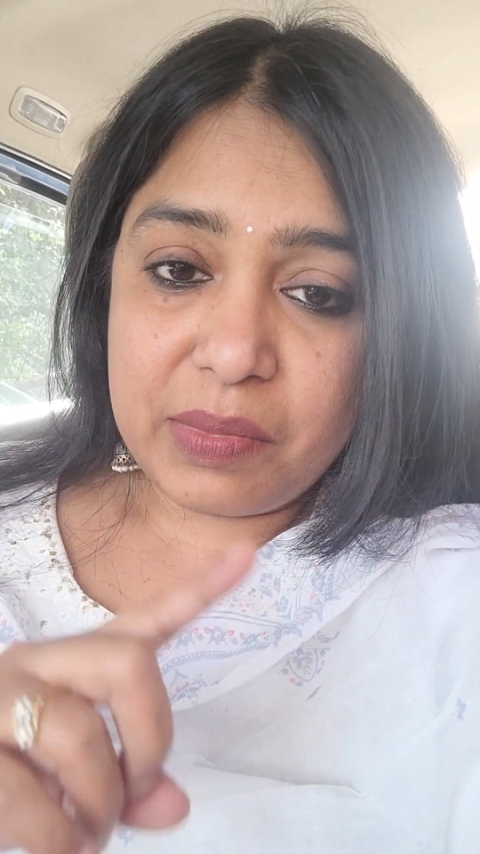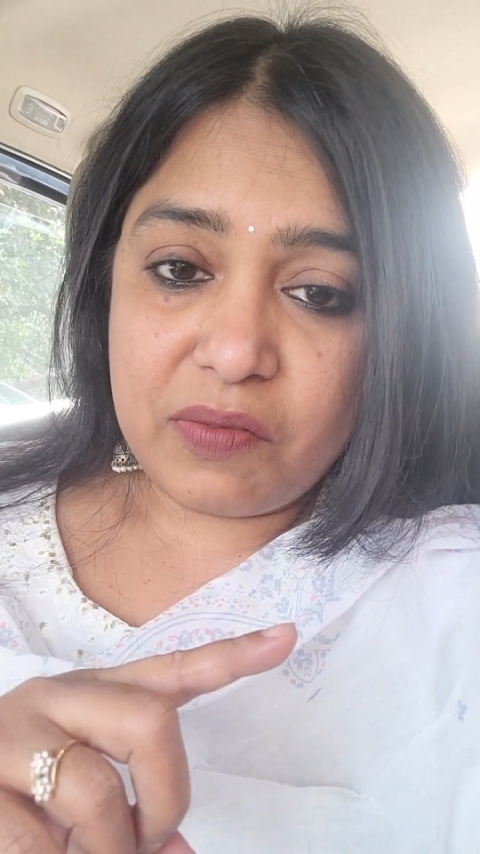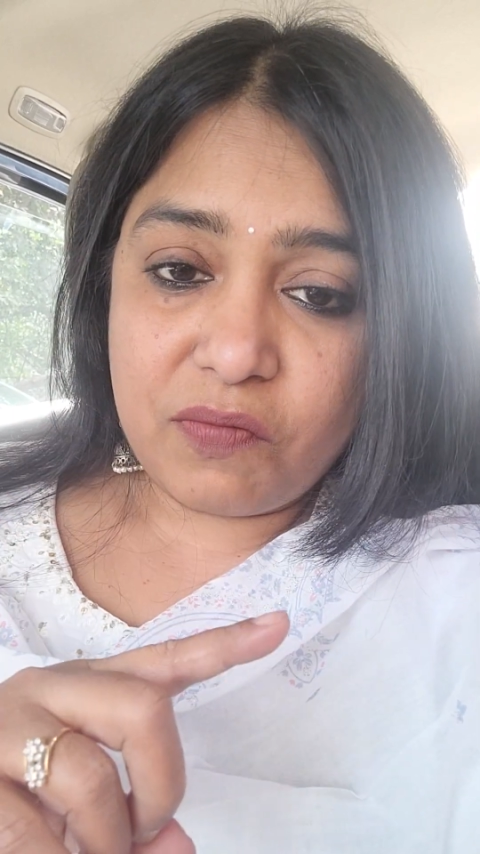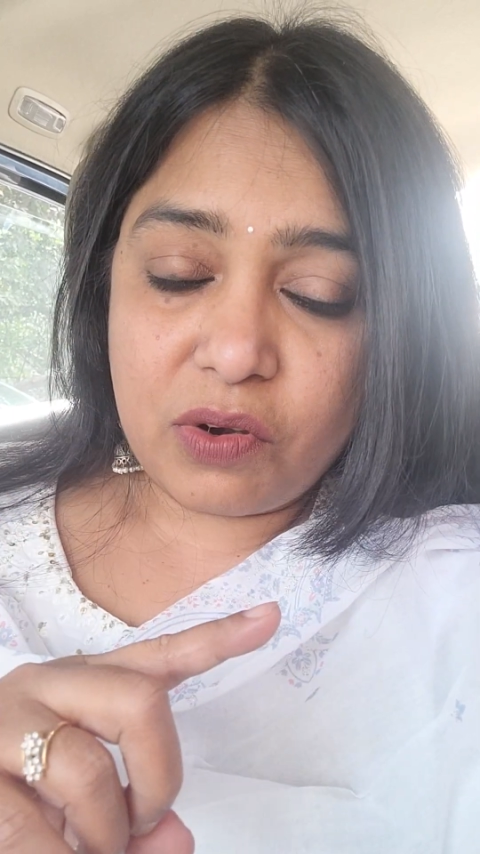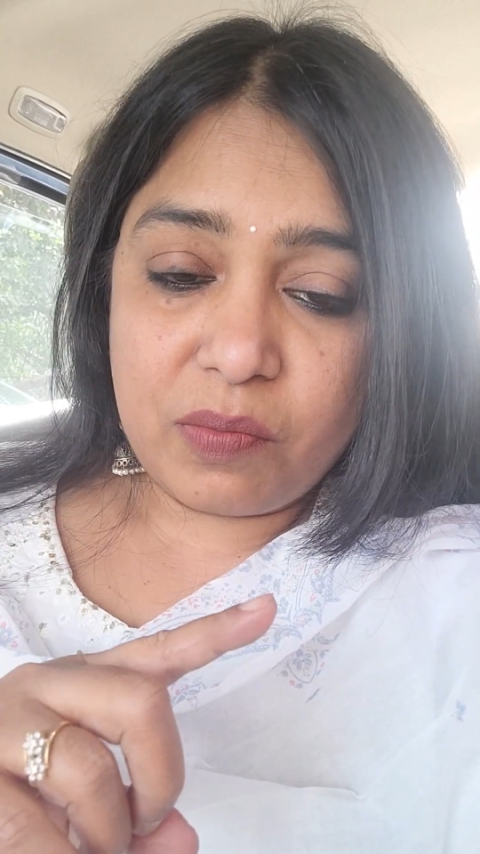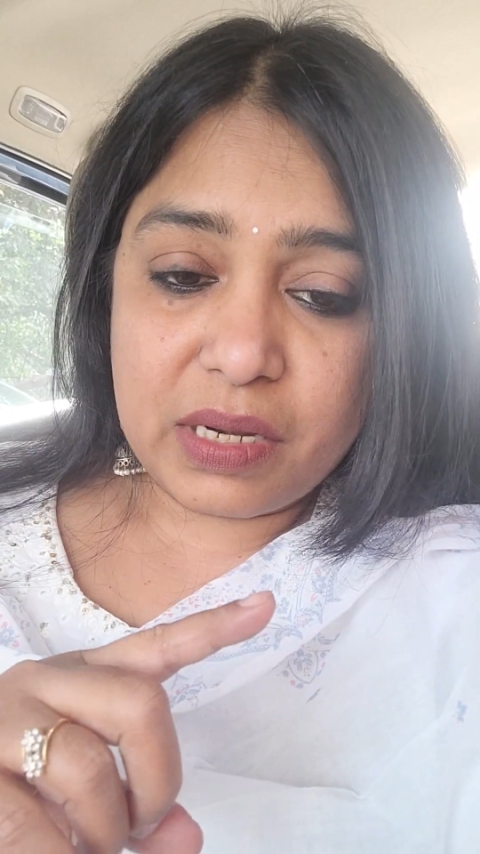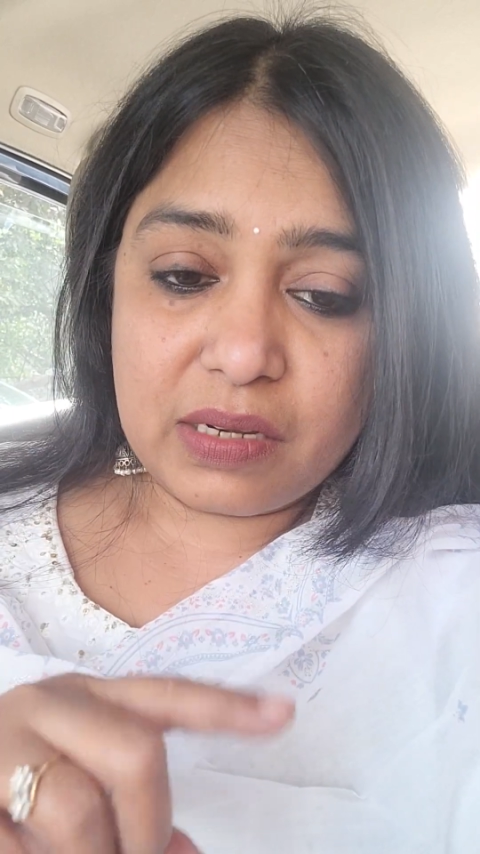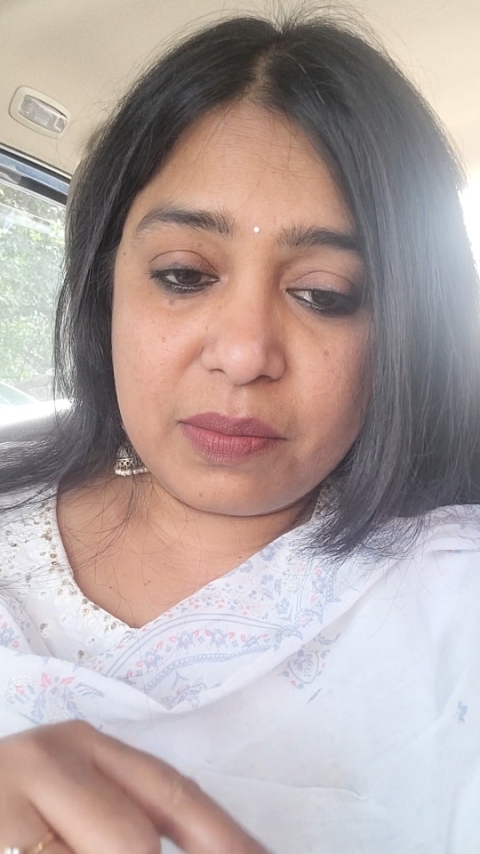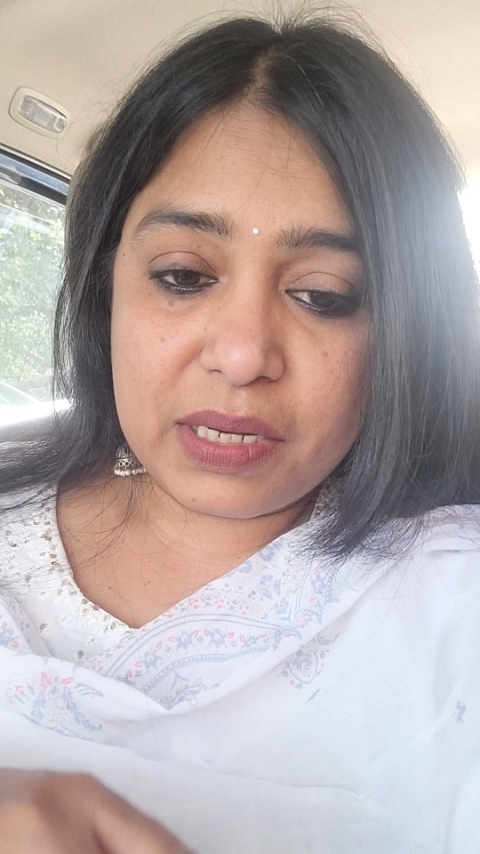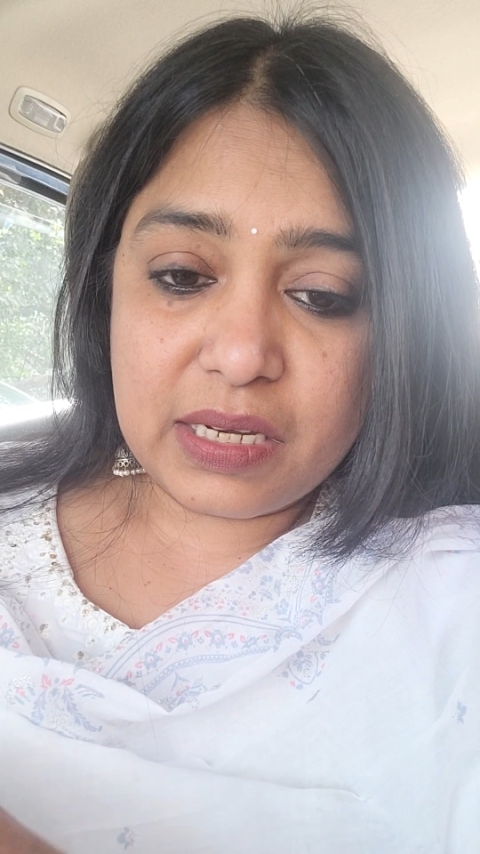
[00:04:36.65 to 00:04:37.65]
M for
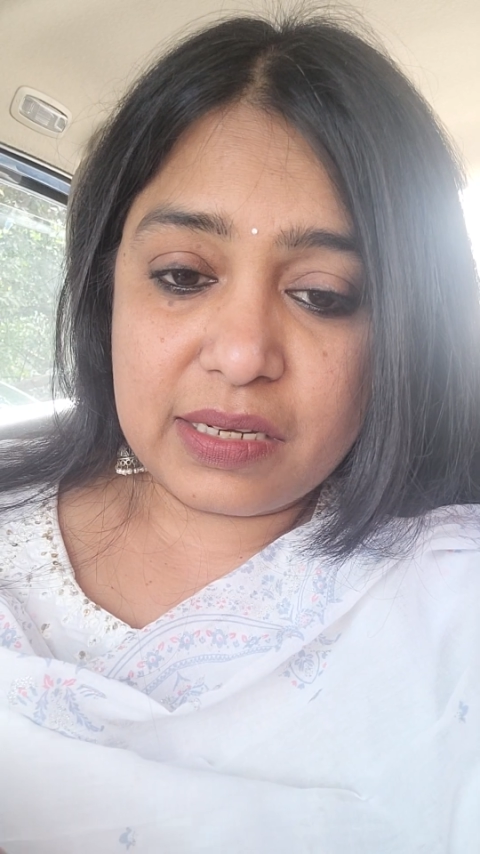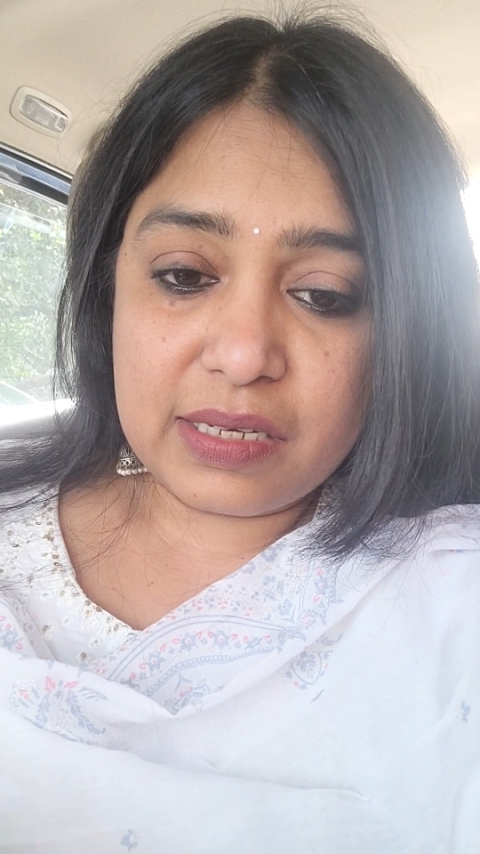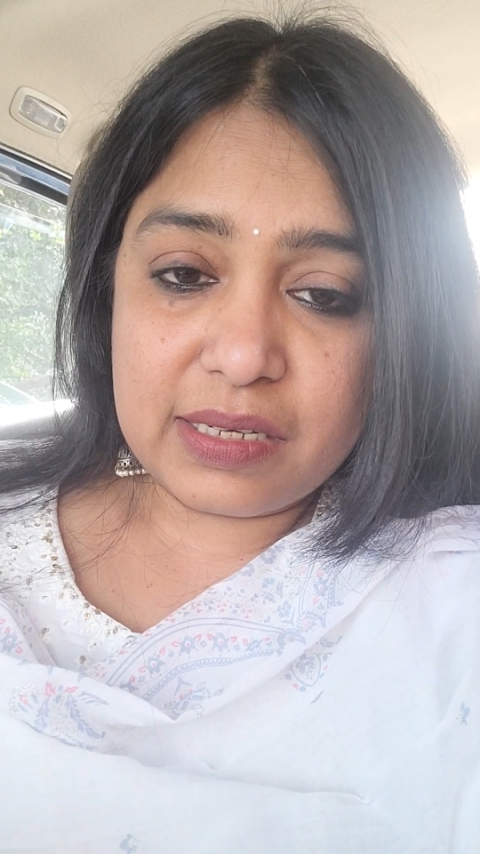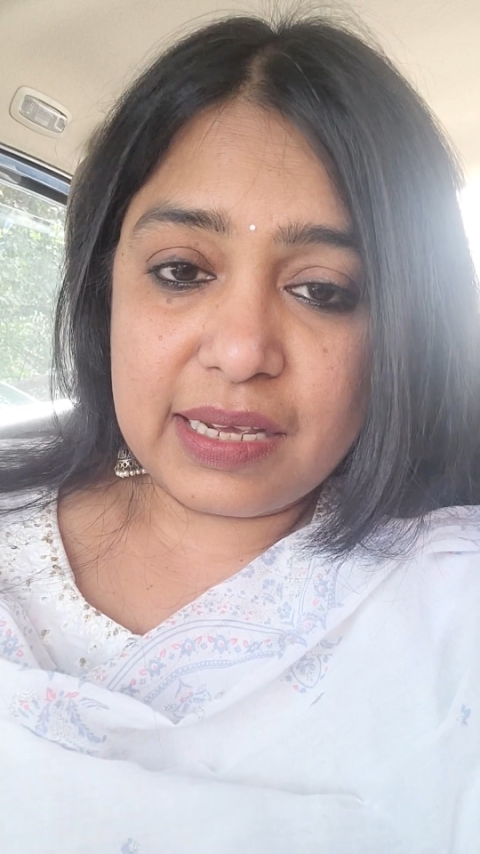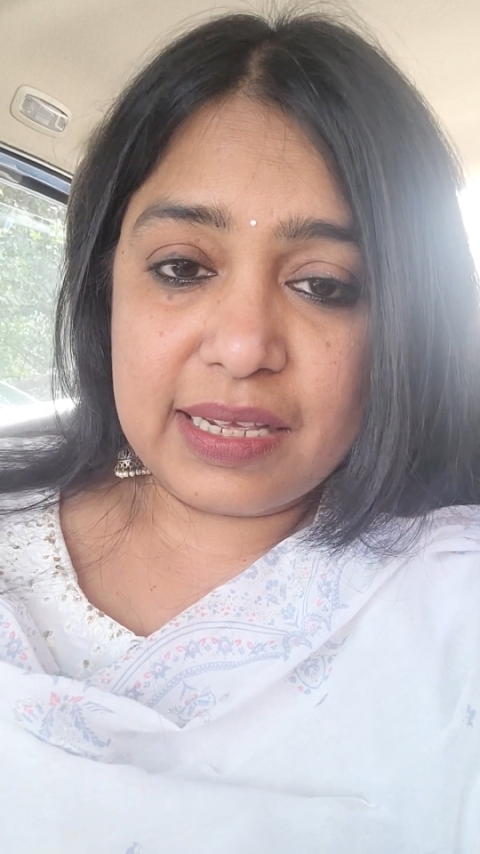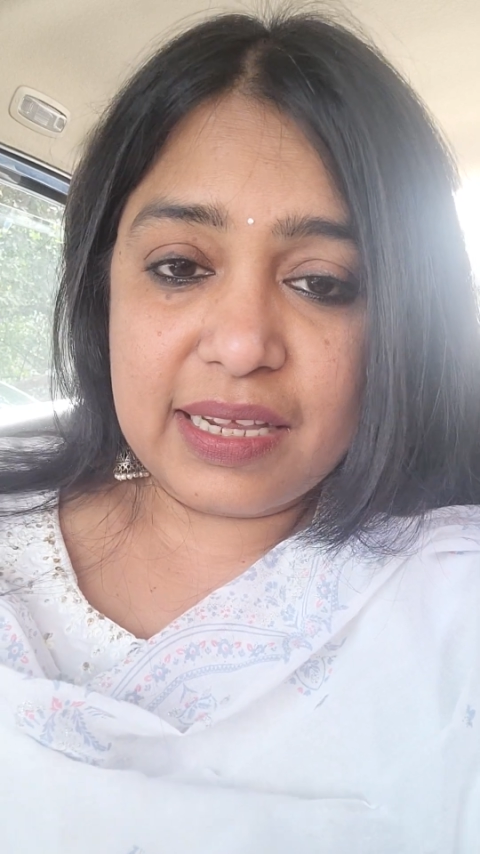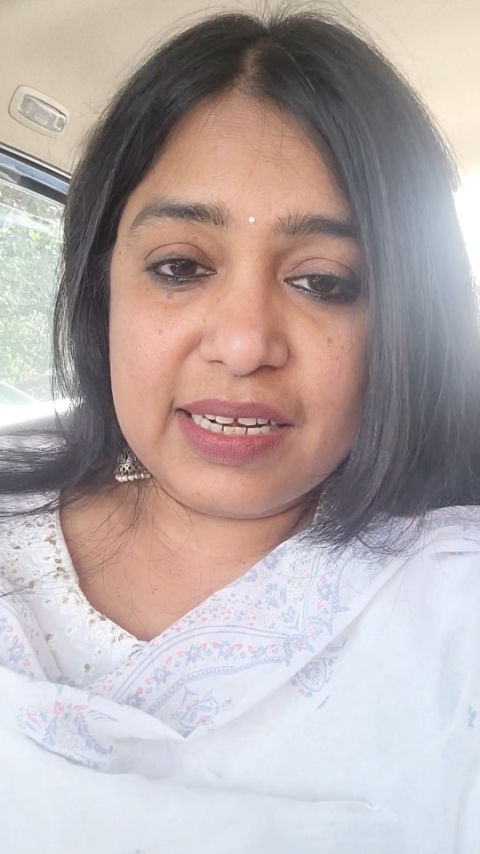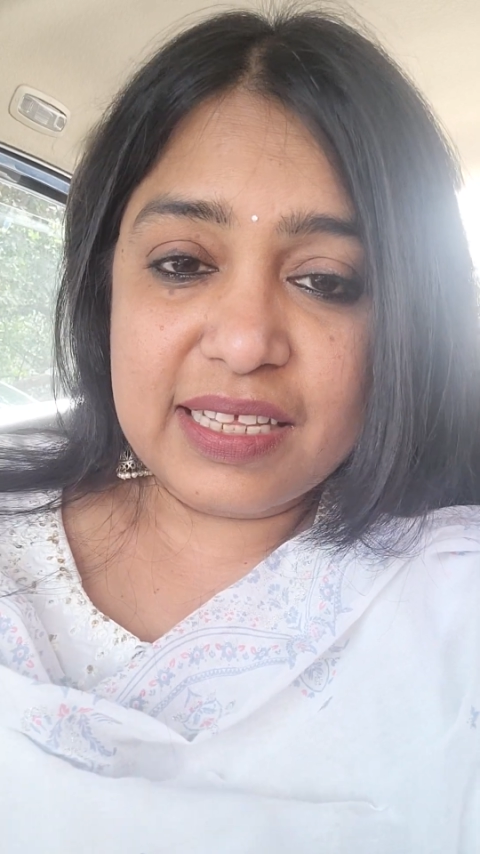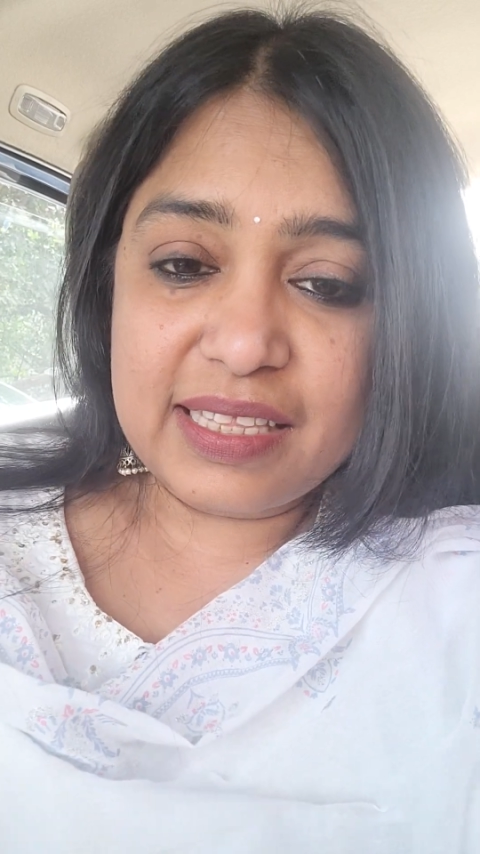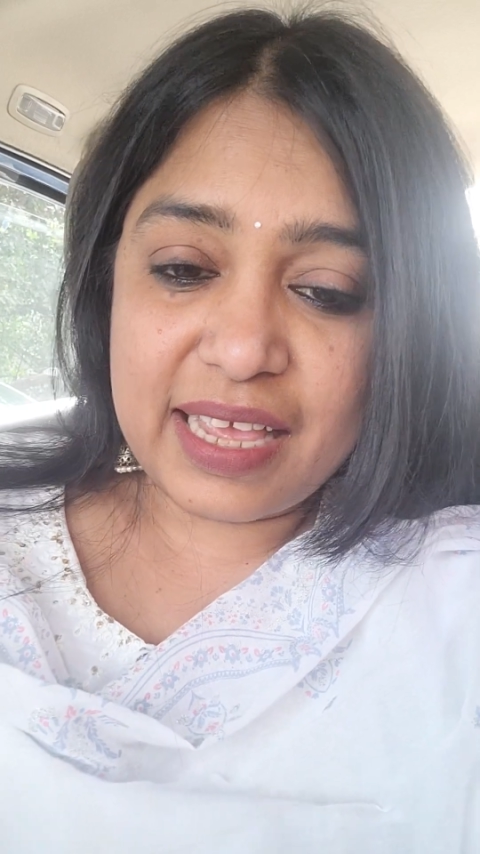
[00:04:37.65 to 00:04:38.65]
multiple atrial
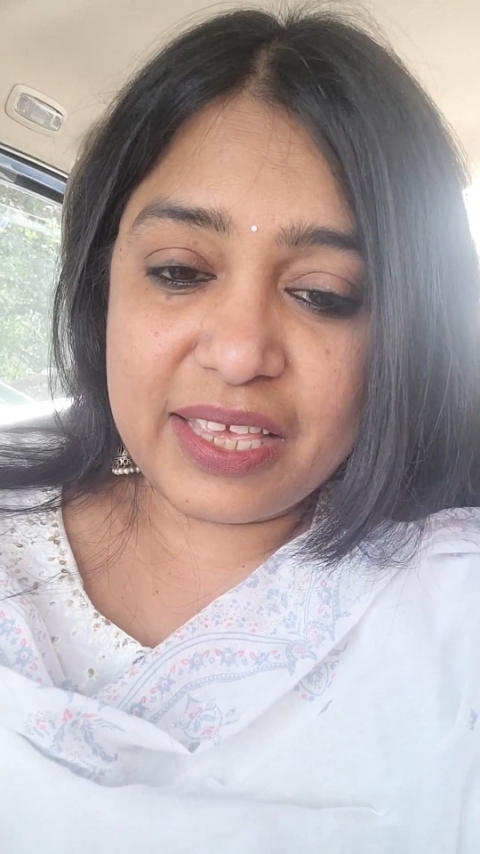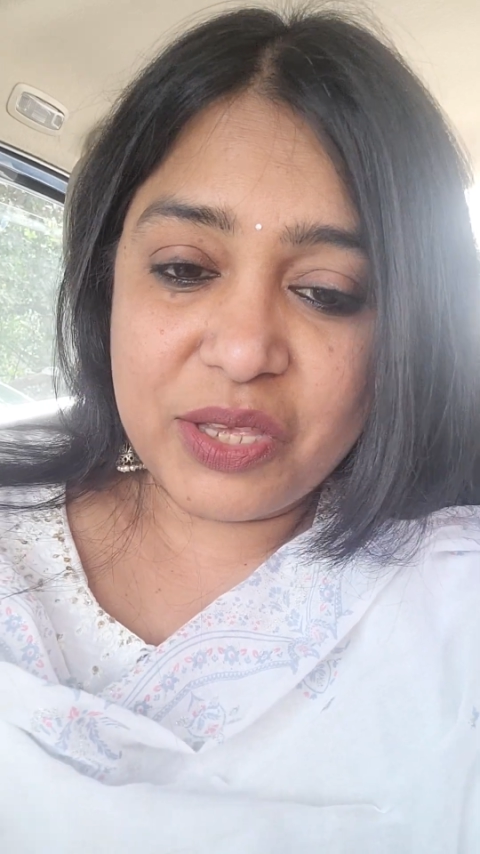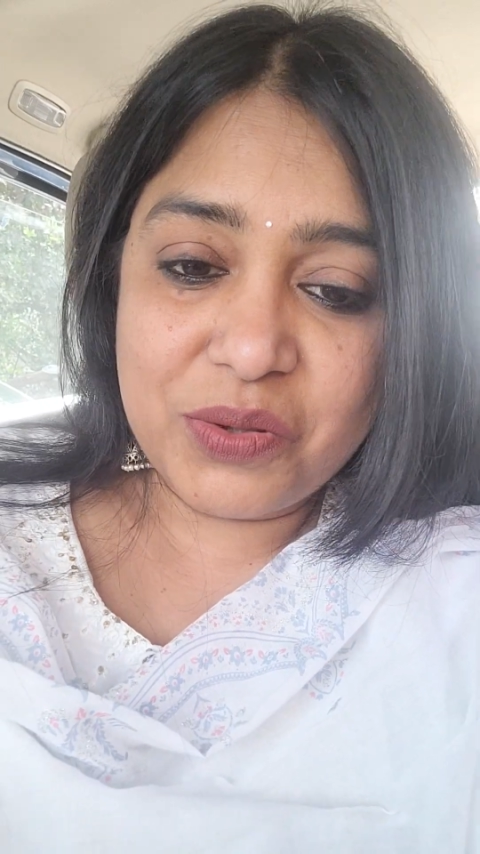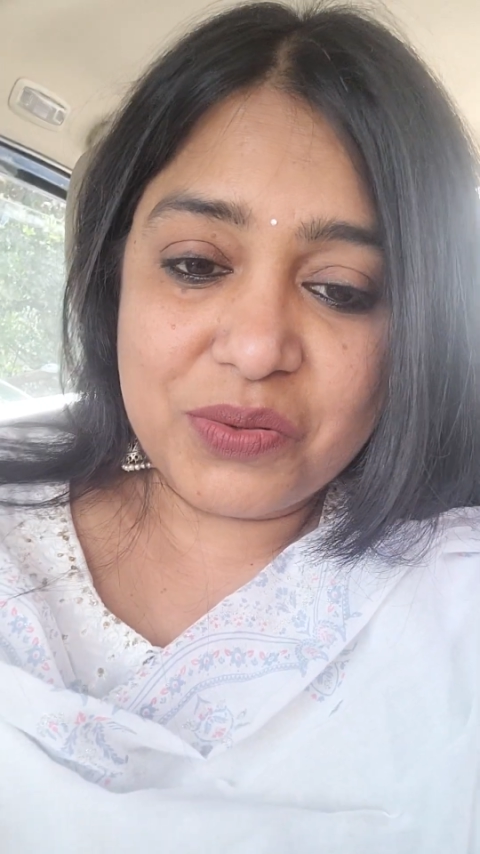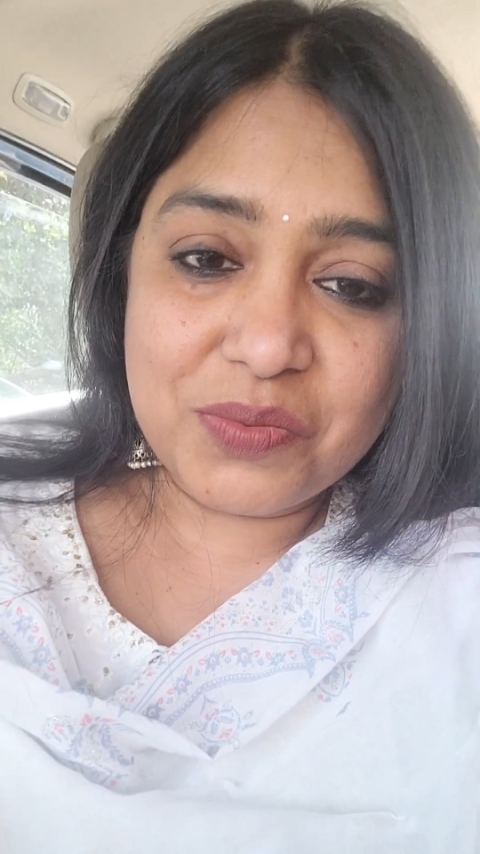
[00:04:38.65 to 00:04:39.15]
tachycardia. Thank you.